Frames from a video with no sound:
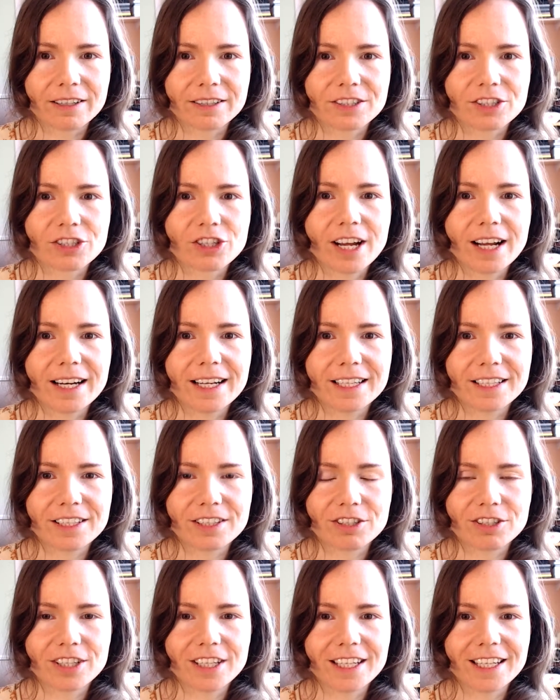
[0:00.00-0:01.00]

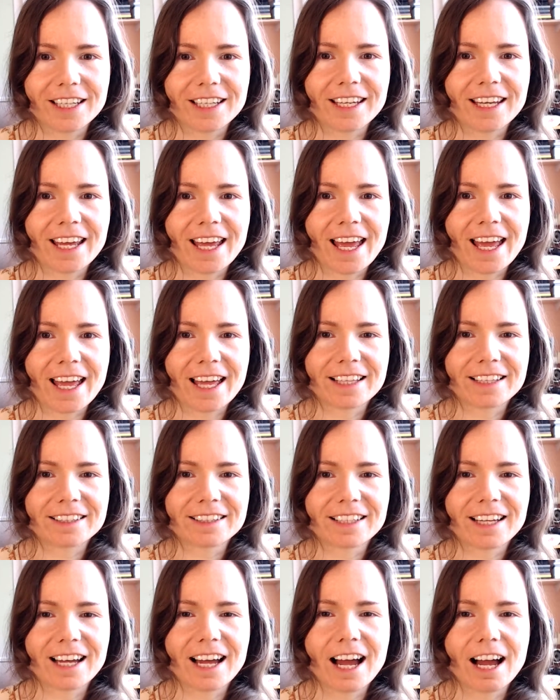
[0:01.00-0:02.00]
challenging and
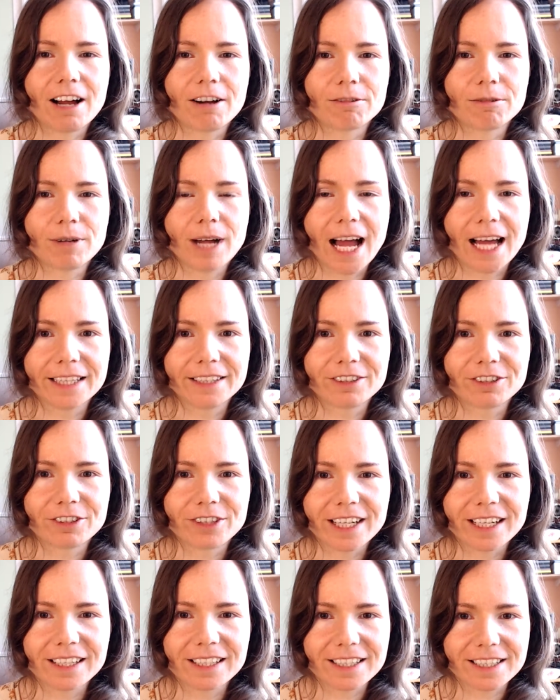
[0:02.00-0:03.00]
how
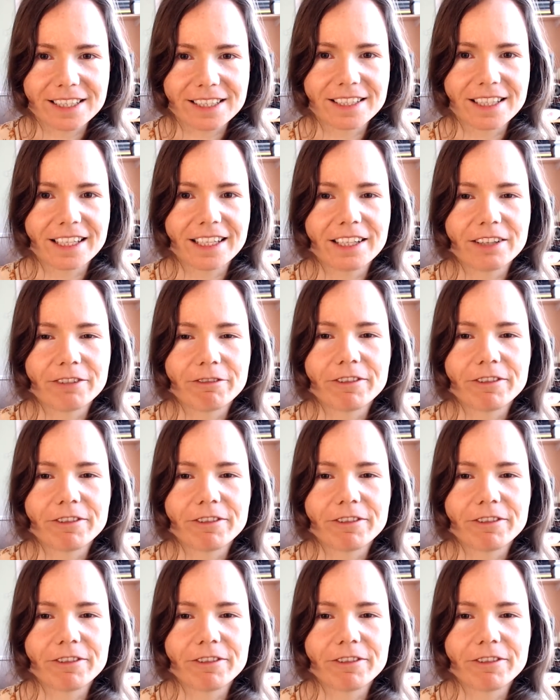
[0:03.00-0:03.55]
unrealistic it